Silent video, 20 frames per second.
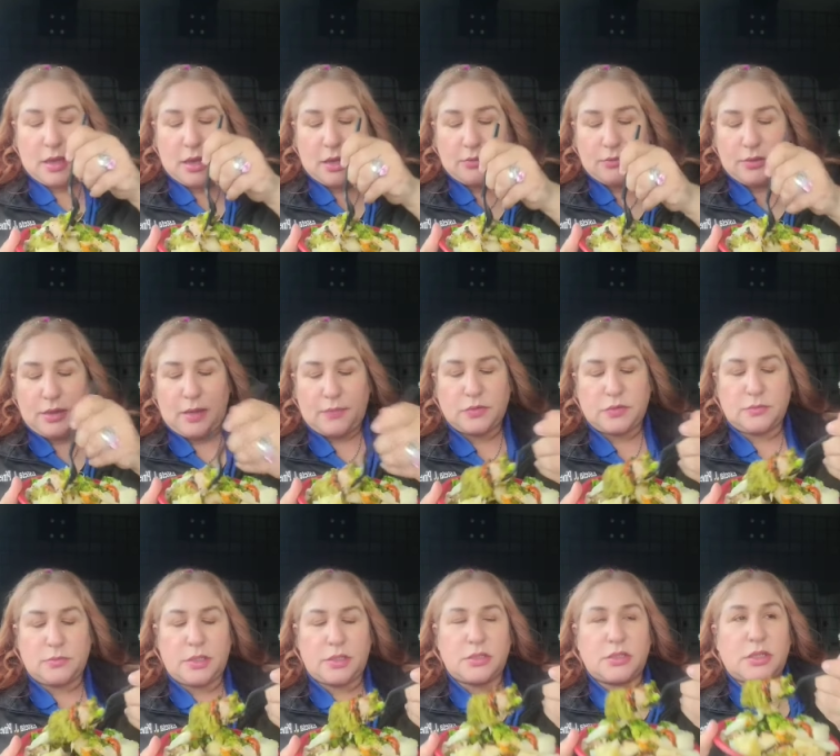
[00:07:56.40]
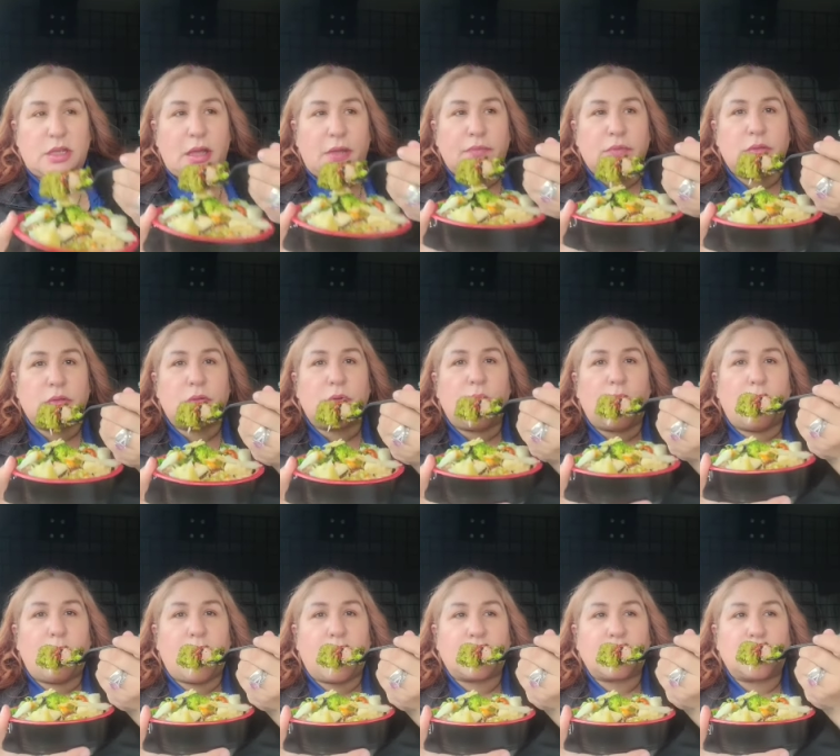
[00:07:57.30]
I don't have too much. I have to
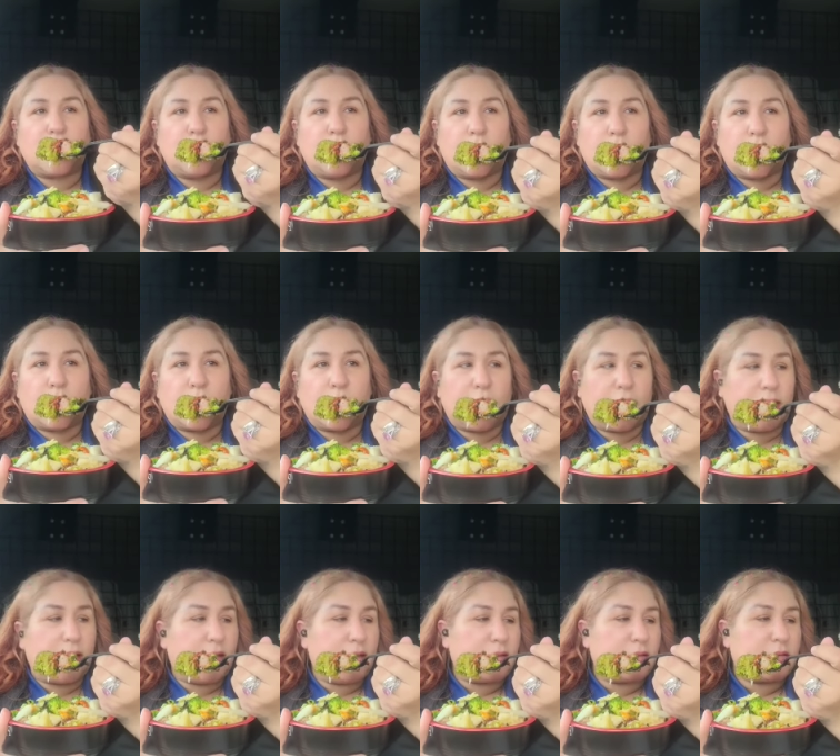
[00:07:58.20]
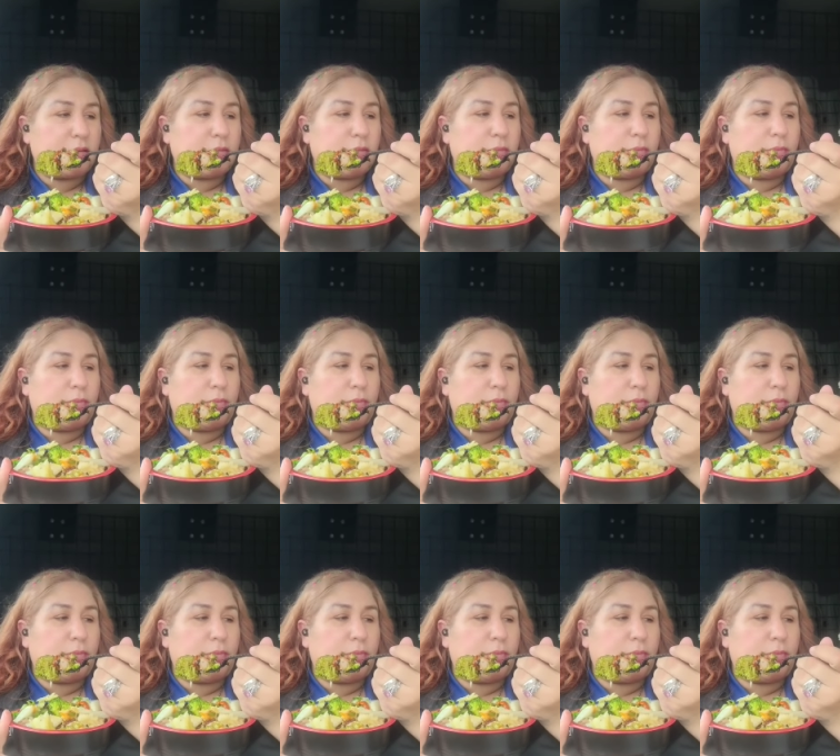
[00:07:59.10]
go back to work like in